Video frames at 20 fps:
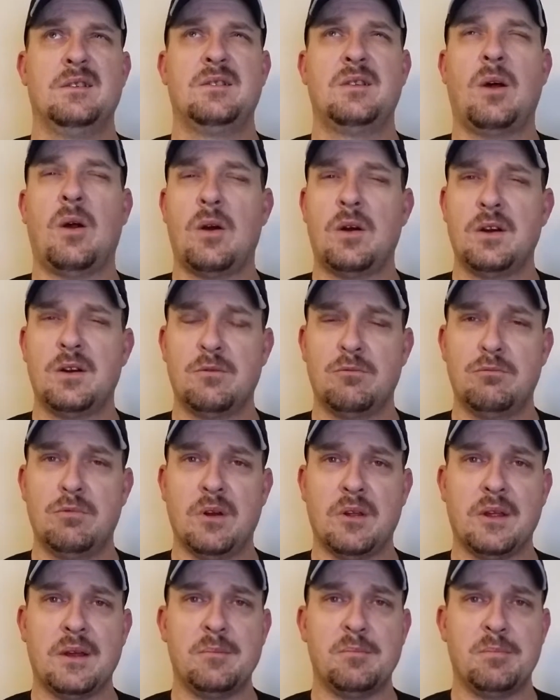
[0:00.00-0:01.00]
it's hard to
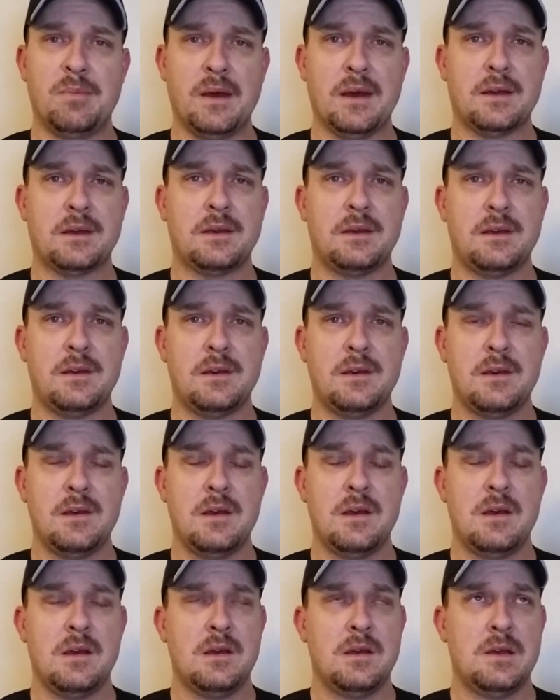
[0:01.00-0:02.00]
really pick
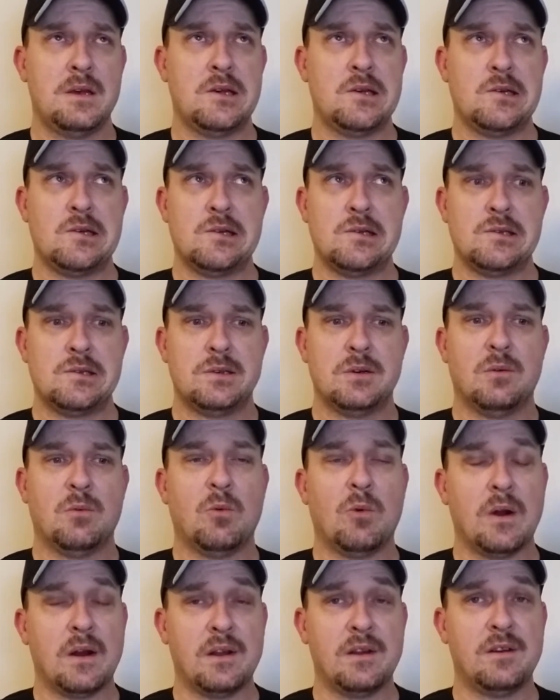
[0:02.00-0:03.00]

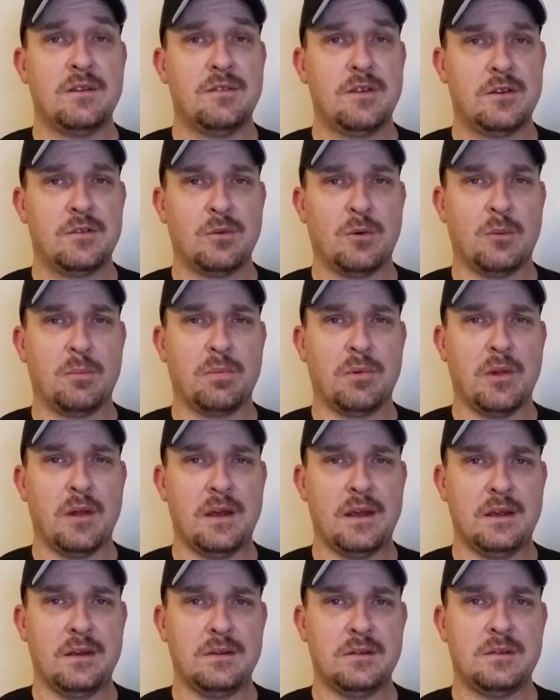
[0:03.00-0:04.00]
one individual
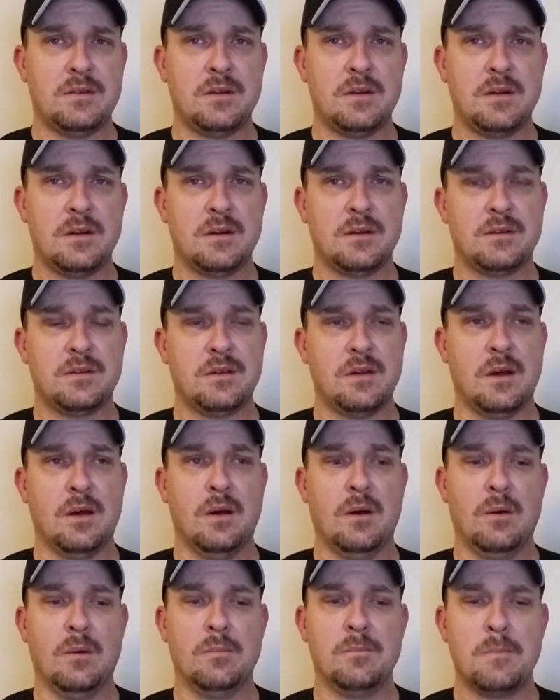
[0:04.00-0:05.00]
place.
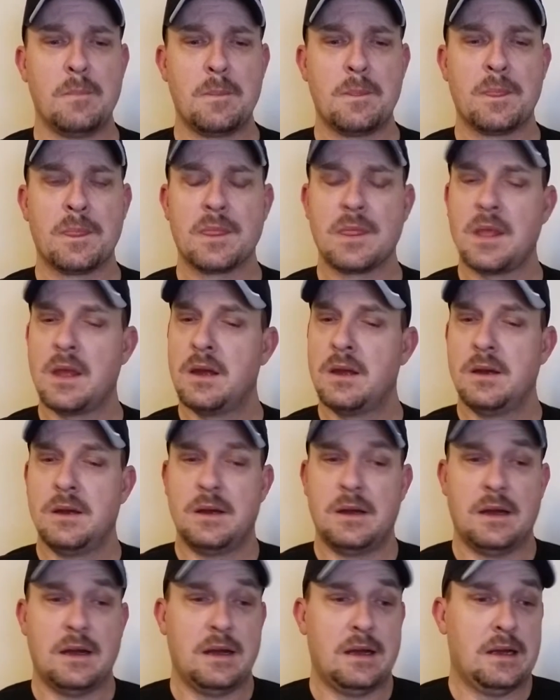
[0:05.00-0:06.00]
So
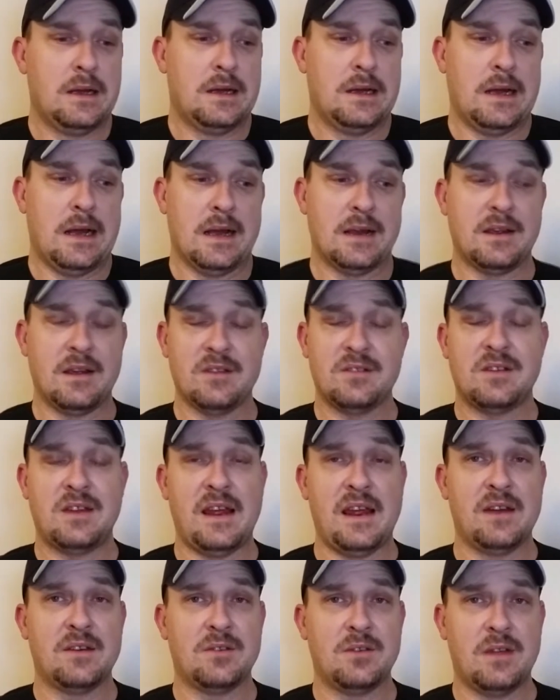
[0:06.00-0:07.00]
I guess
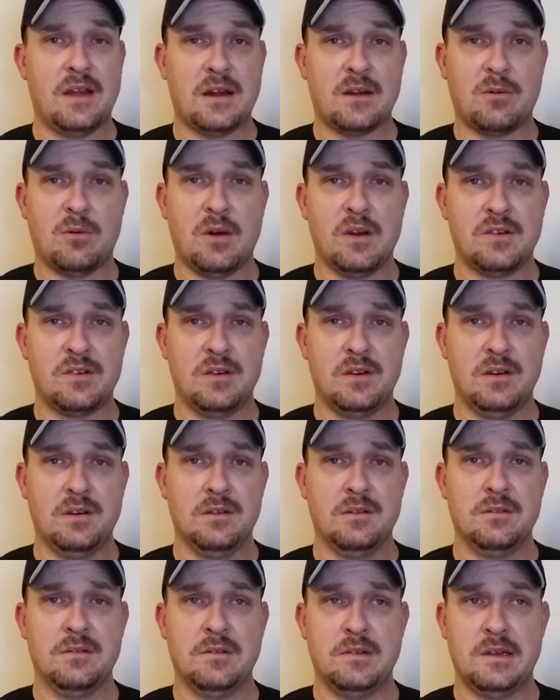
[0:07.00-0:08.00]
to answer that
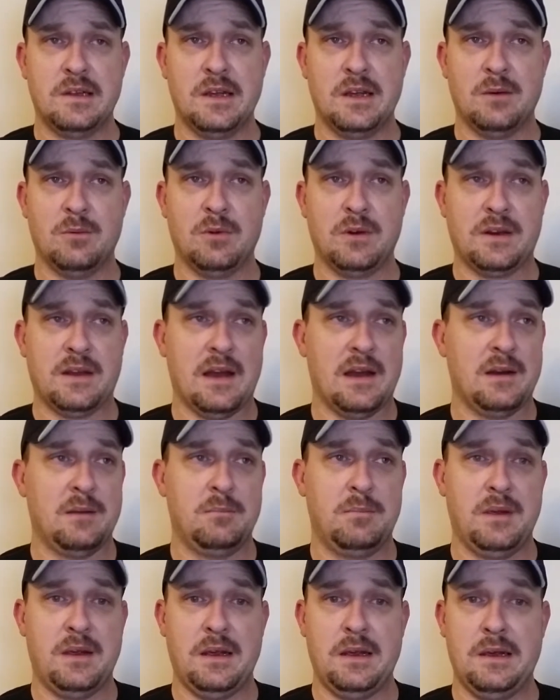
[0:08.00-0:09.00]
question, it would kind
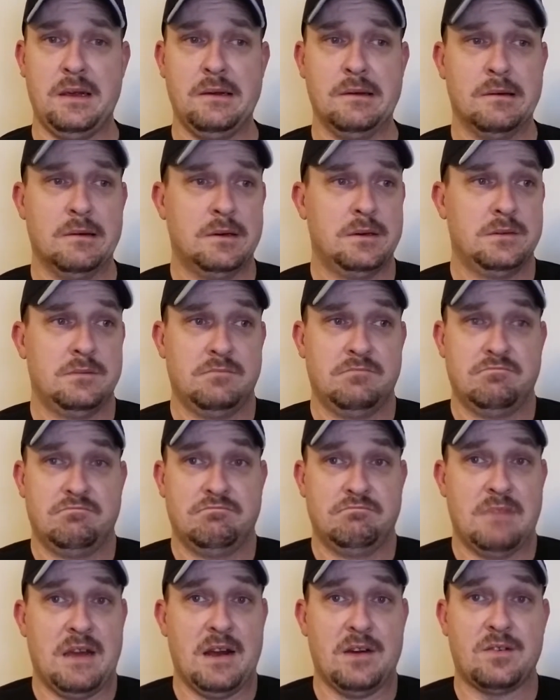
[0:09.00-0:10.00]
of be
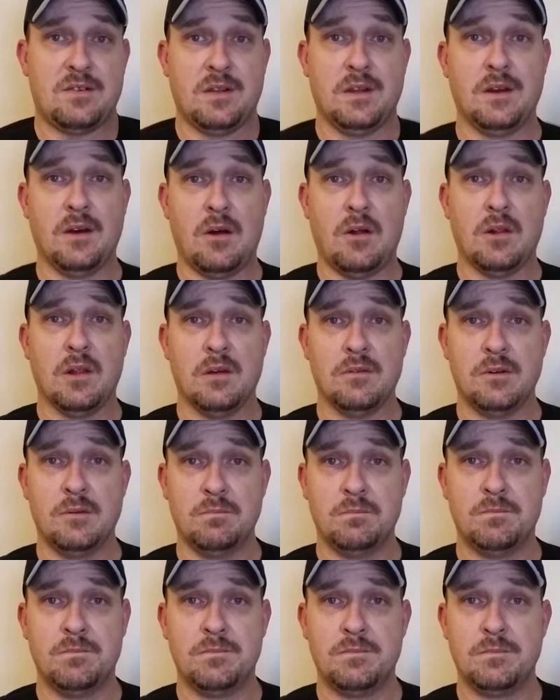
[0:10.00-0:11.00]
actually all of
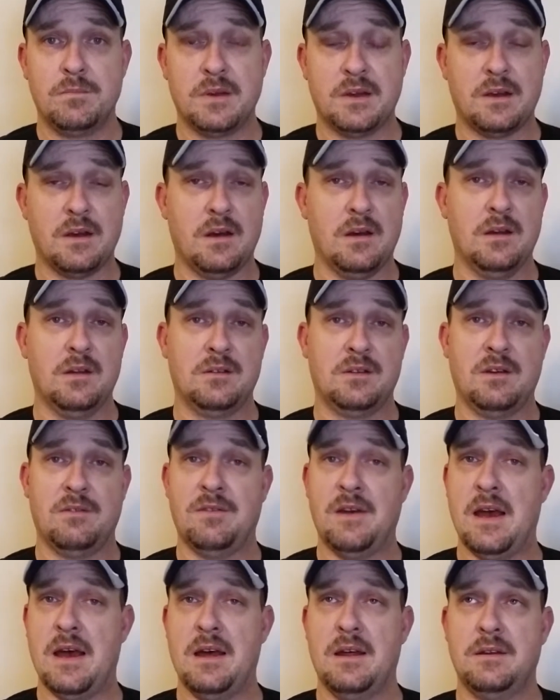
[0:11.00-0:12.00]
them because
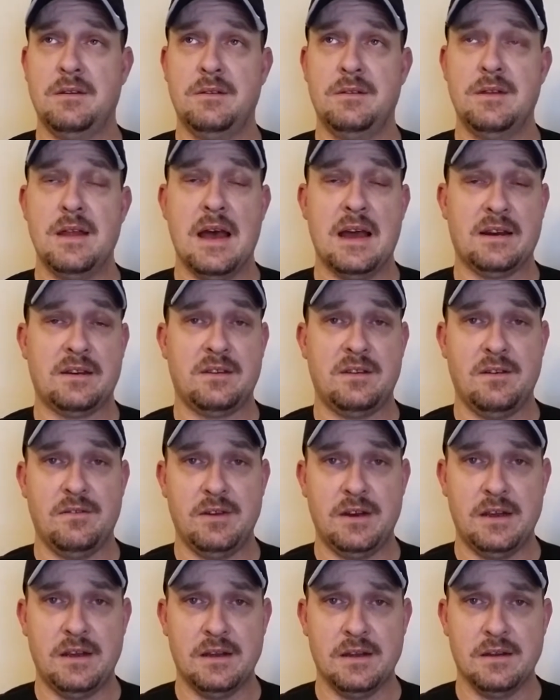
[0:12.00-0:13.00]
I've had
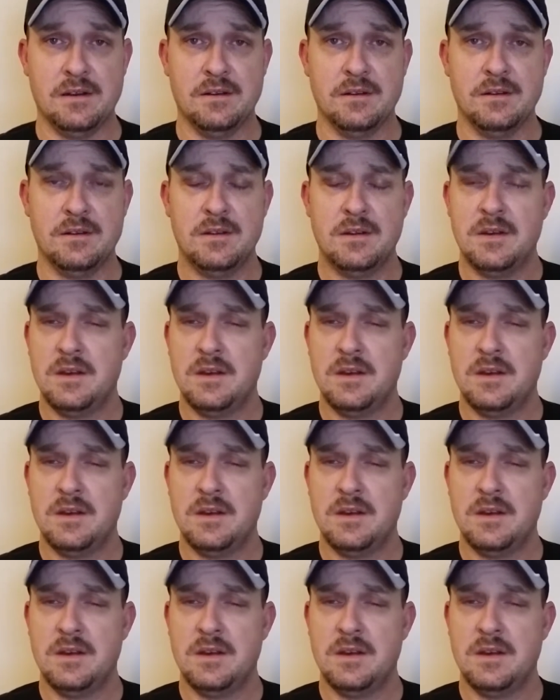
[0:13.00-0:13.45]
activity in